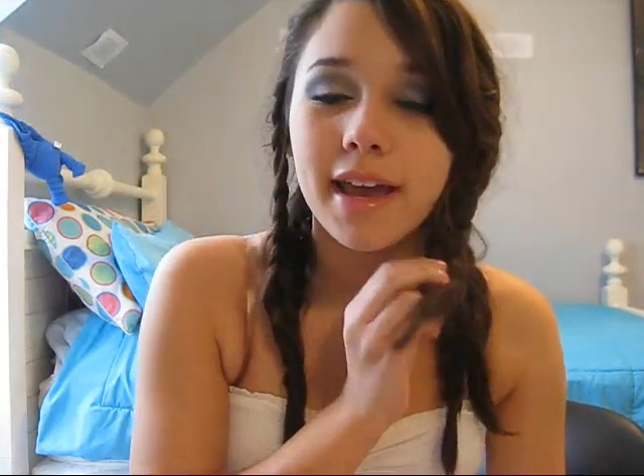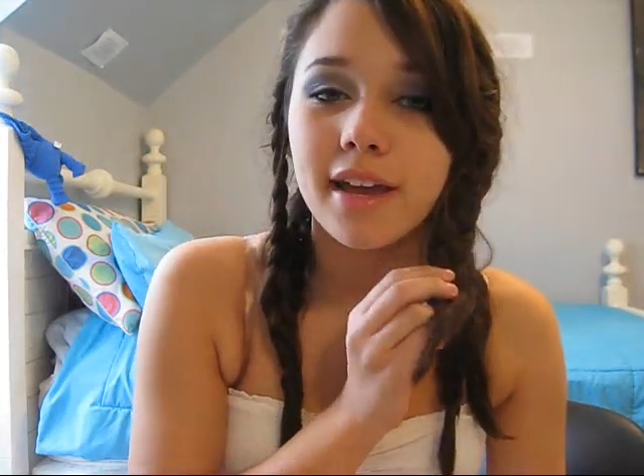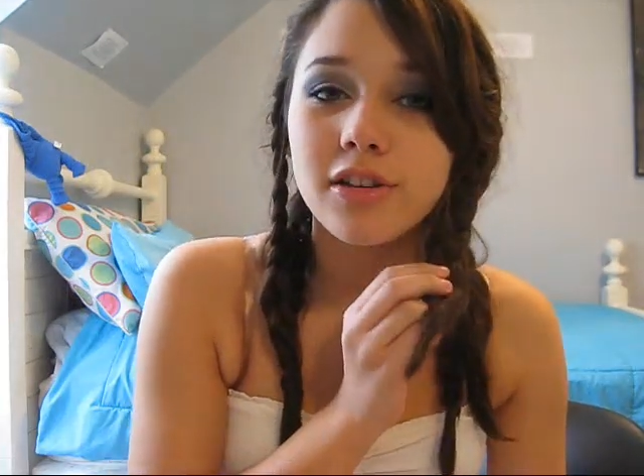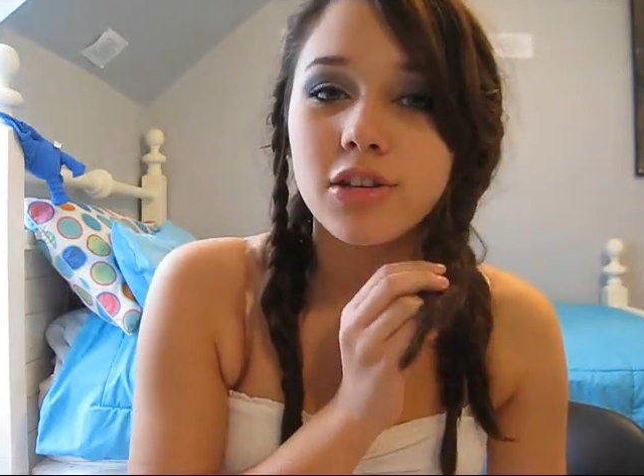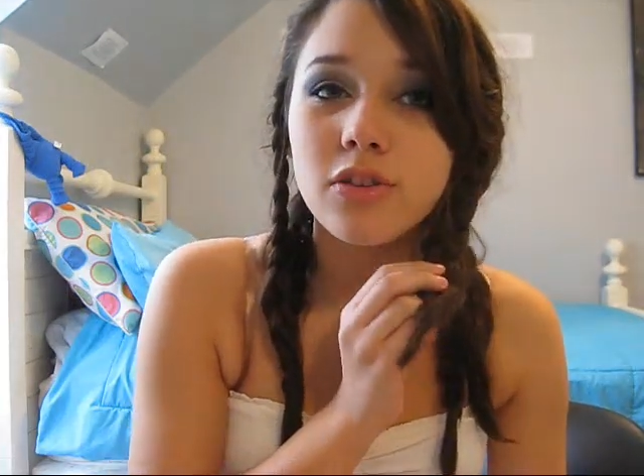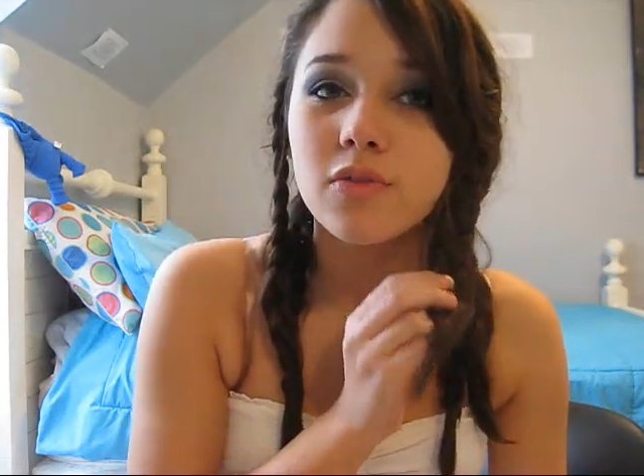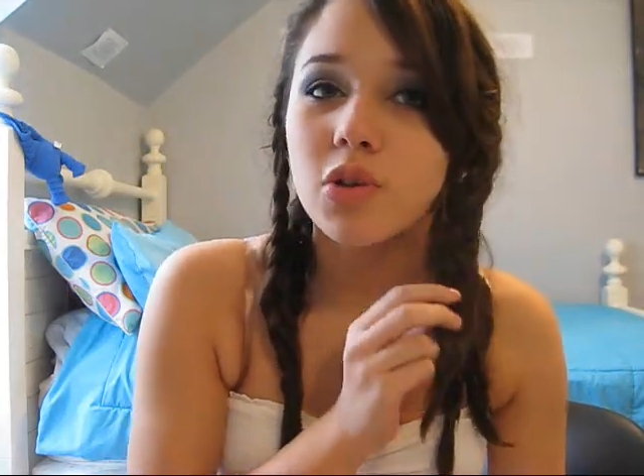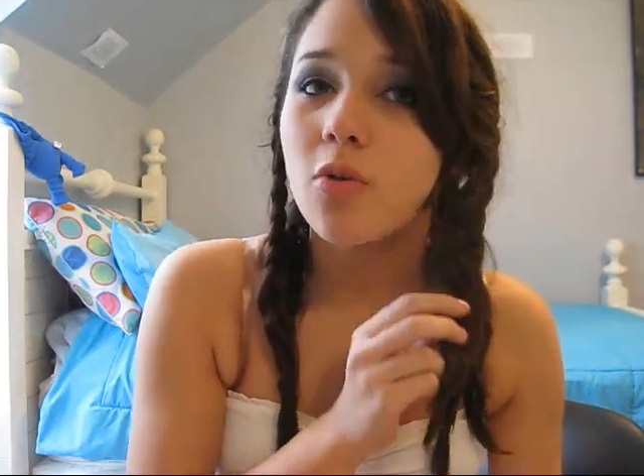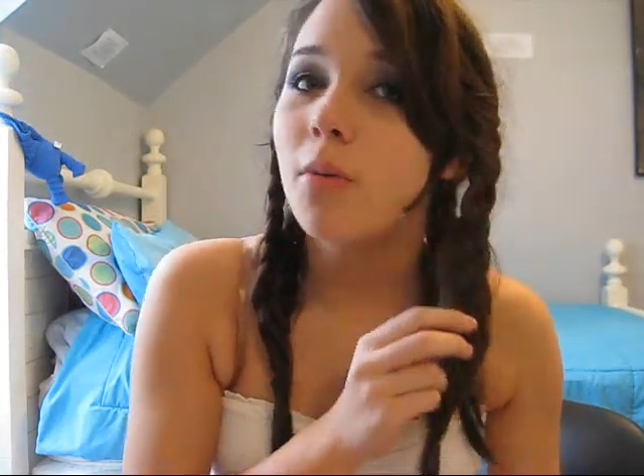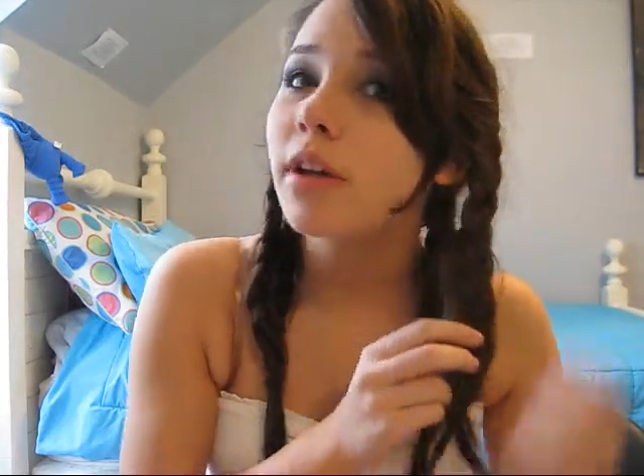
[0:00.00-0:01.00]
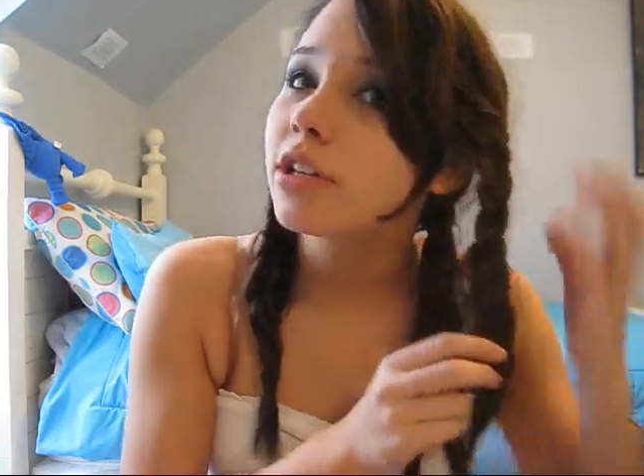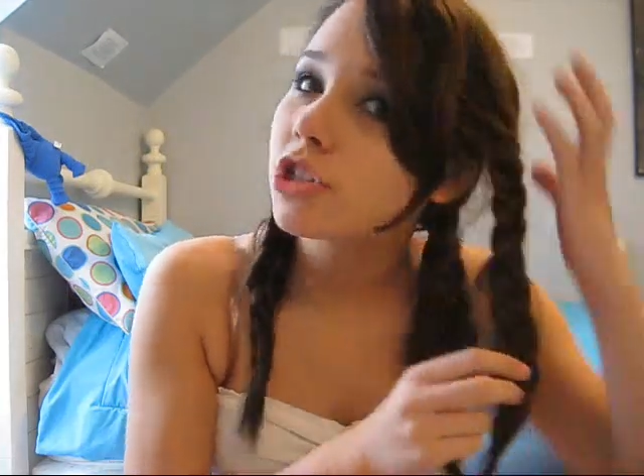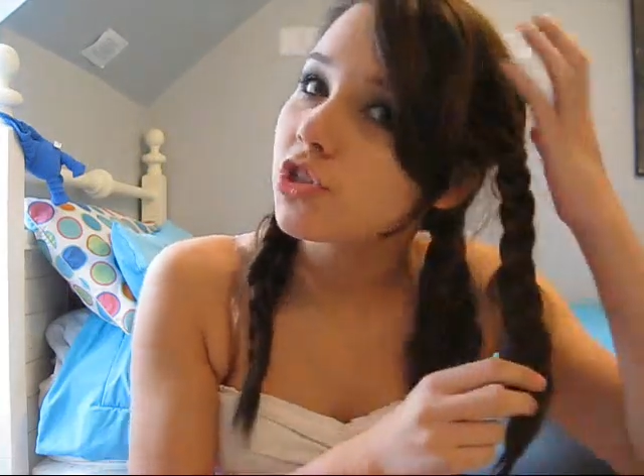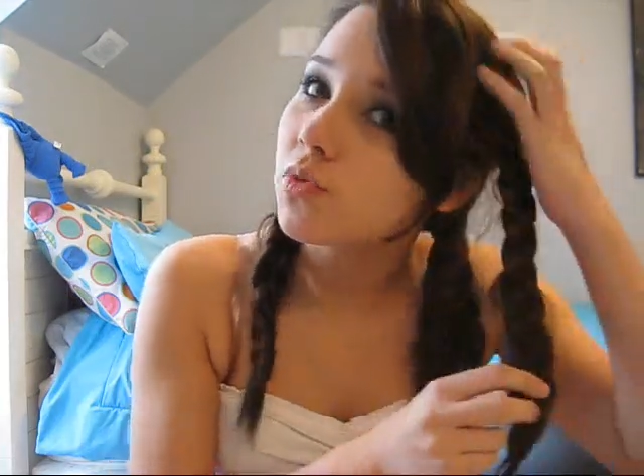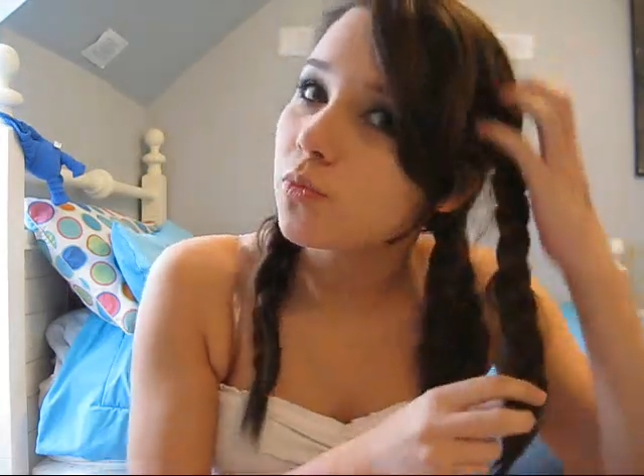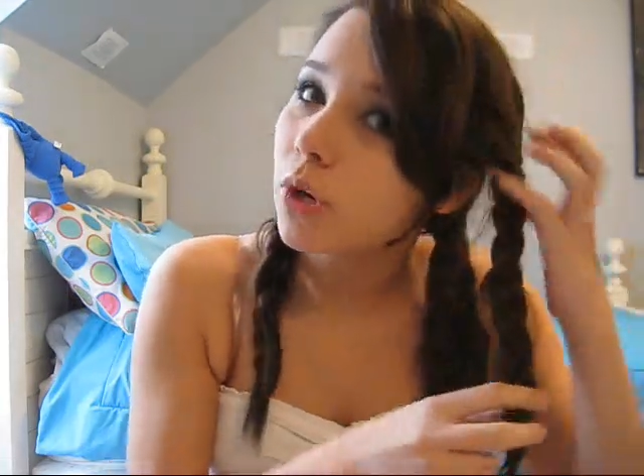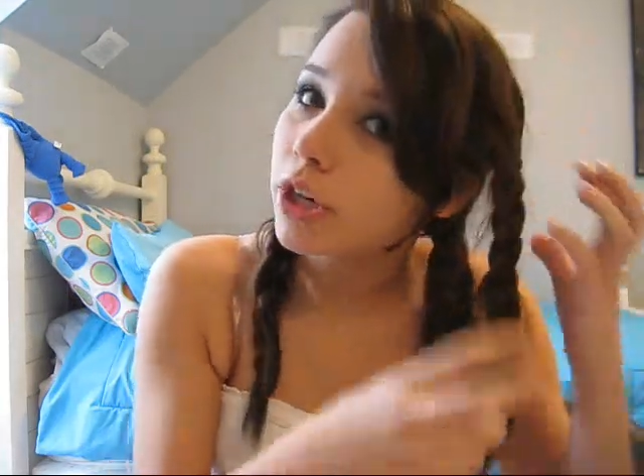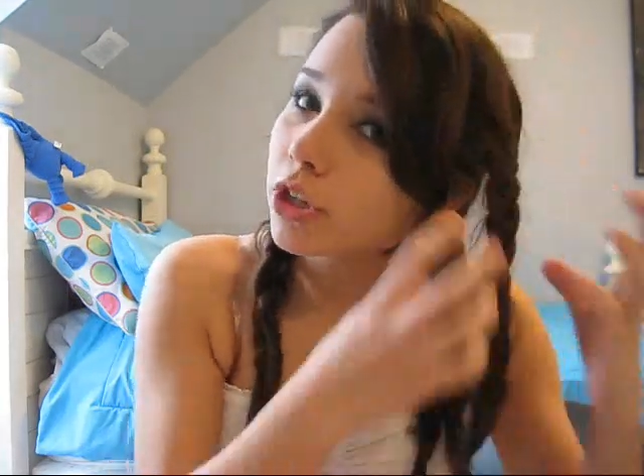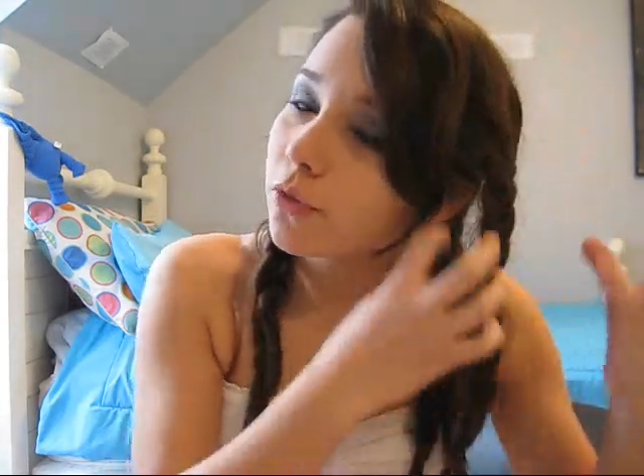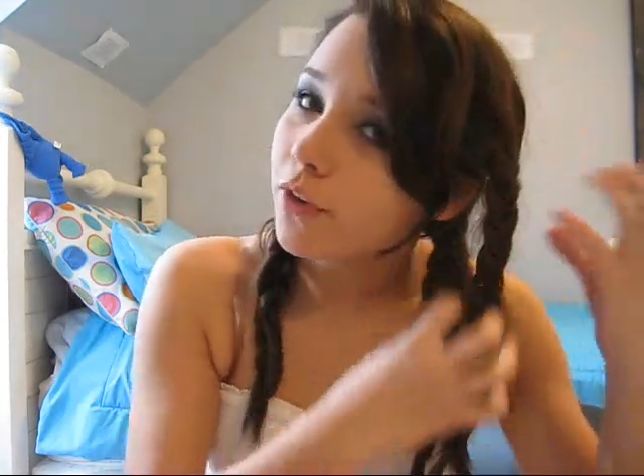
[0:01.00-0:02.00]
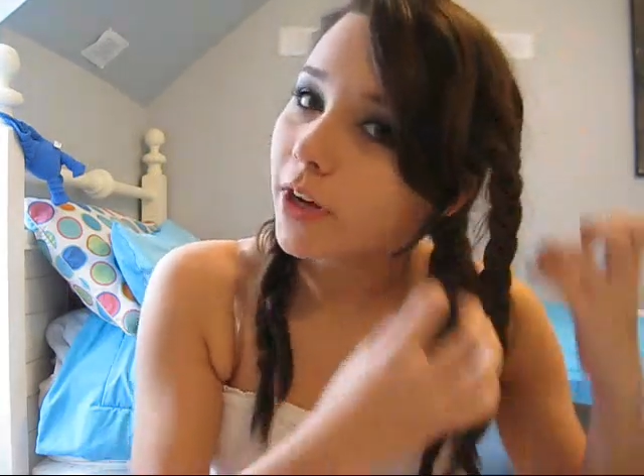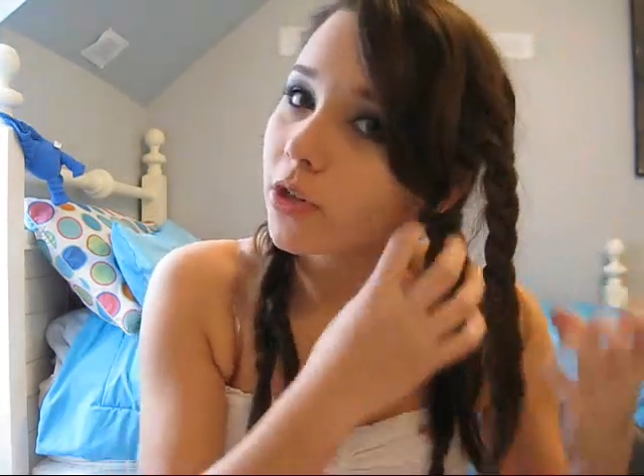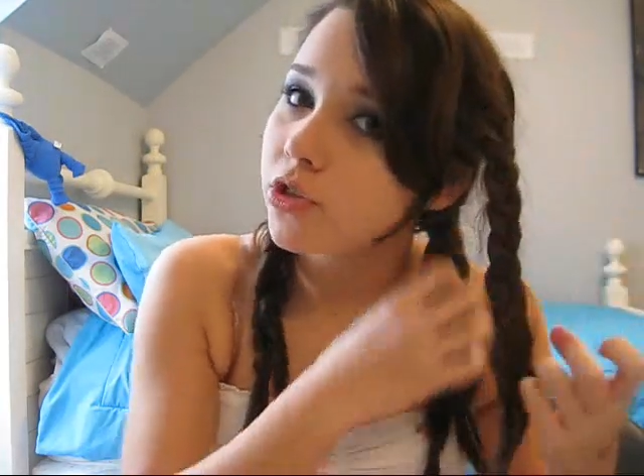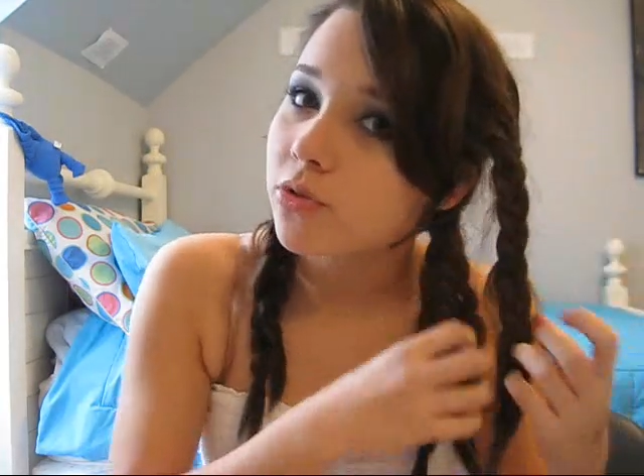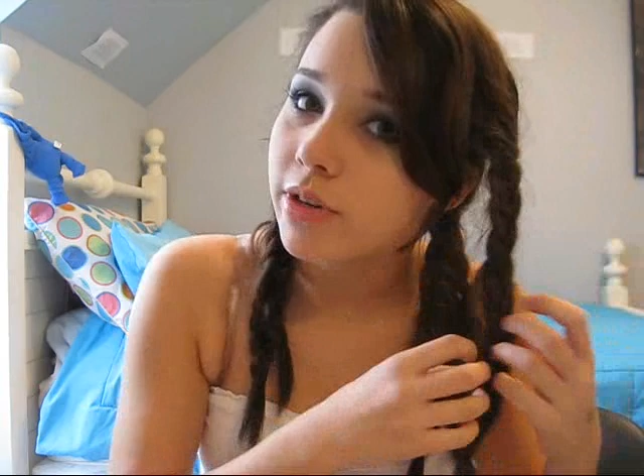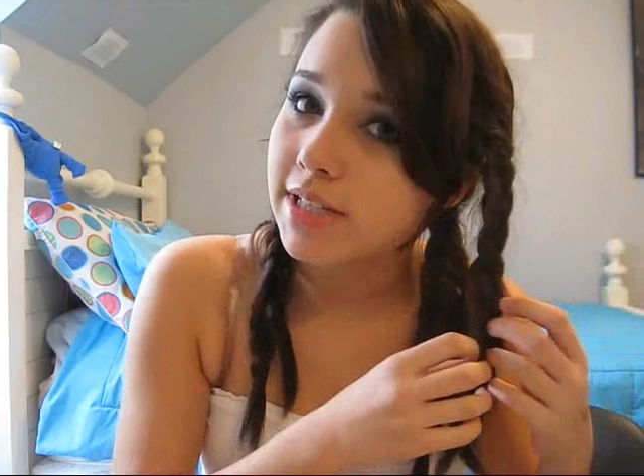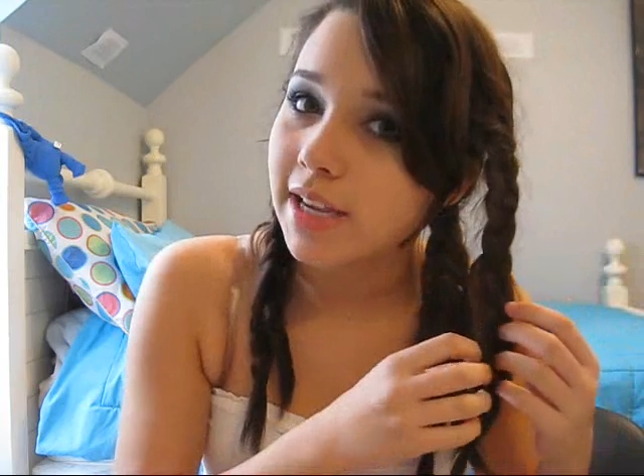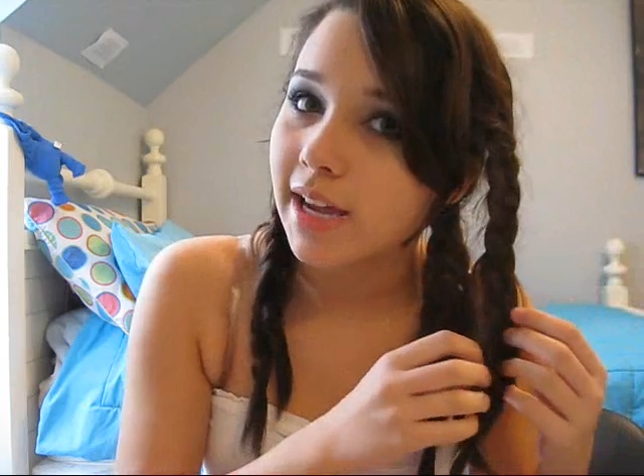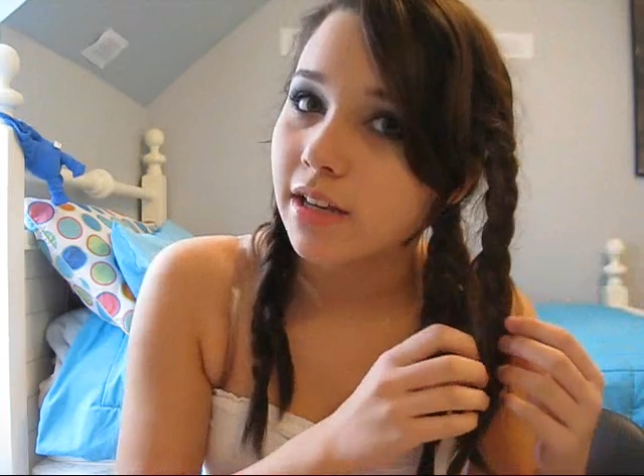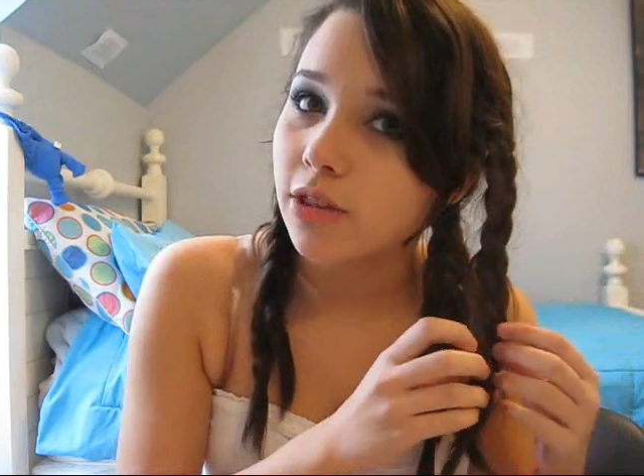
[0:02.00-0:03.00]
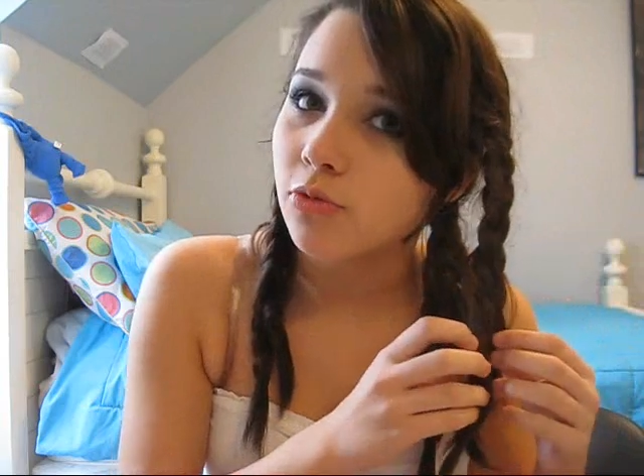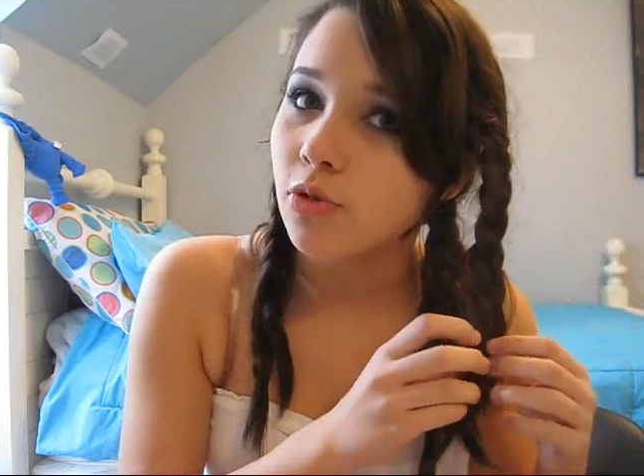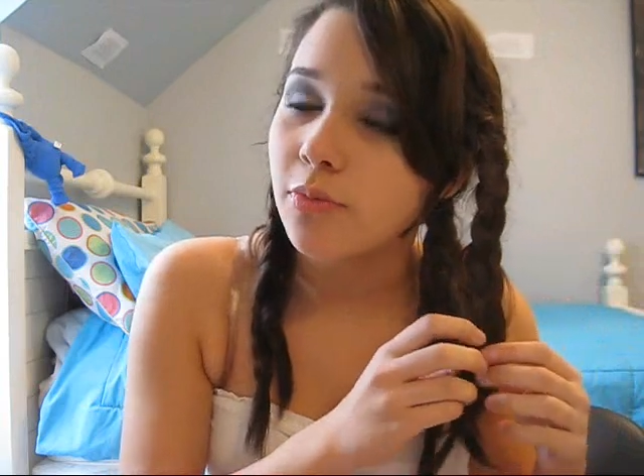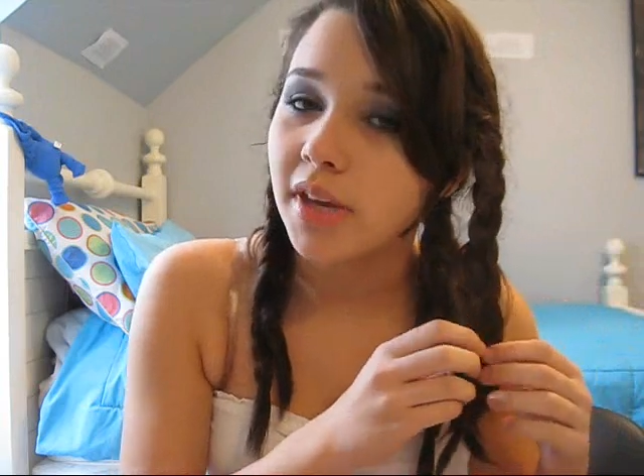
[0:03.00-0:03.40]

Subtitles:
And you don't want to just run your fingers through it to get it through,